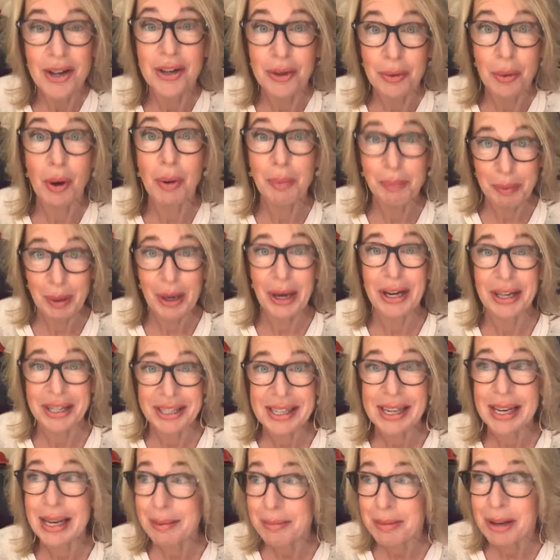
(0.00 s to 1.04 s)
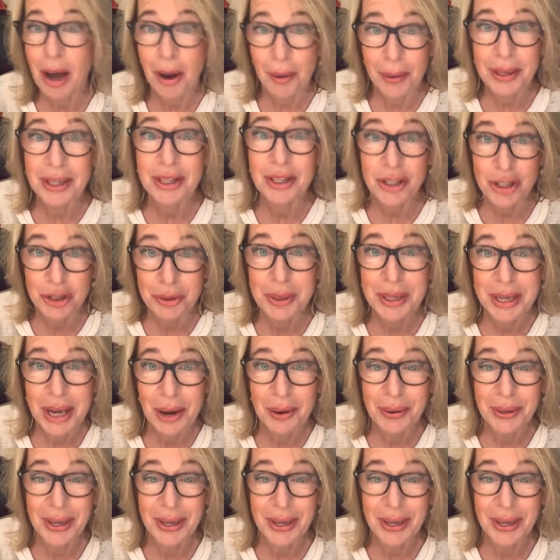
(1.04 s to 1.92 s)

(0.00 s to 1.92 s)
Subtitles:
go on, bird, keep going. You're doing